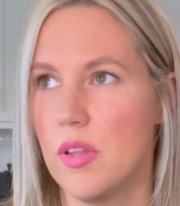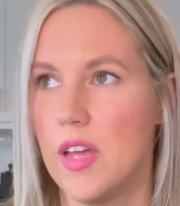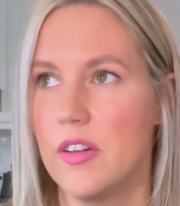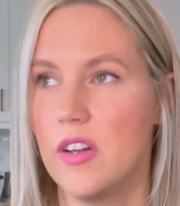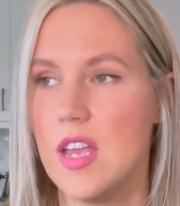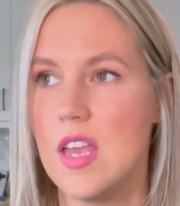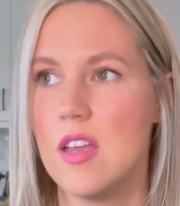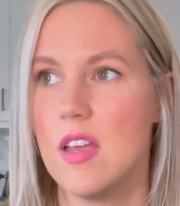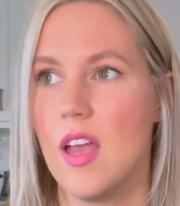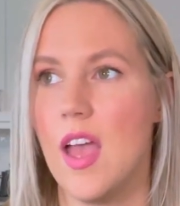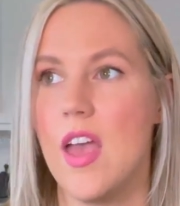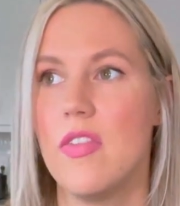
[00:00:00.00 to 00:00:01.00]
plenary,
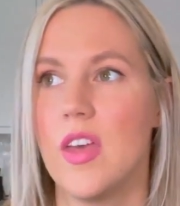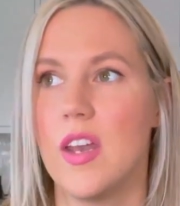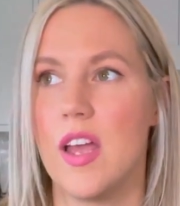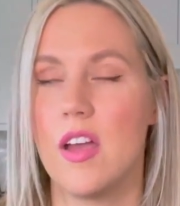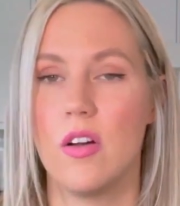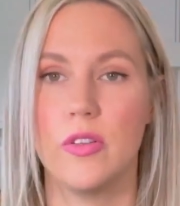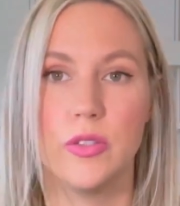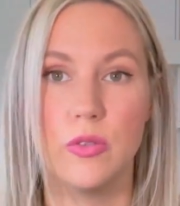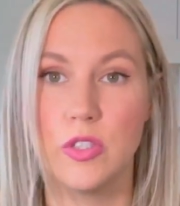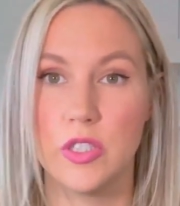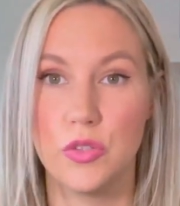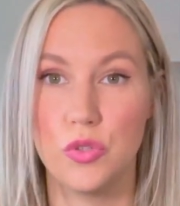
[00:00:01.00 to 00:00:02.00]
and then I also
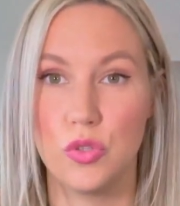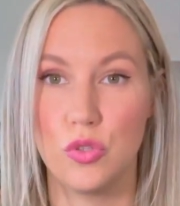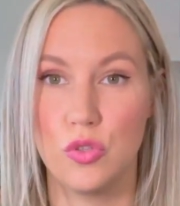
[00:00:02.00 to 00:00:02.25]
just,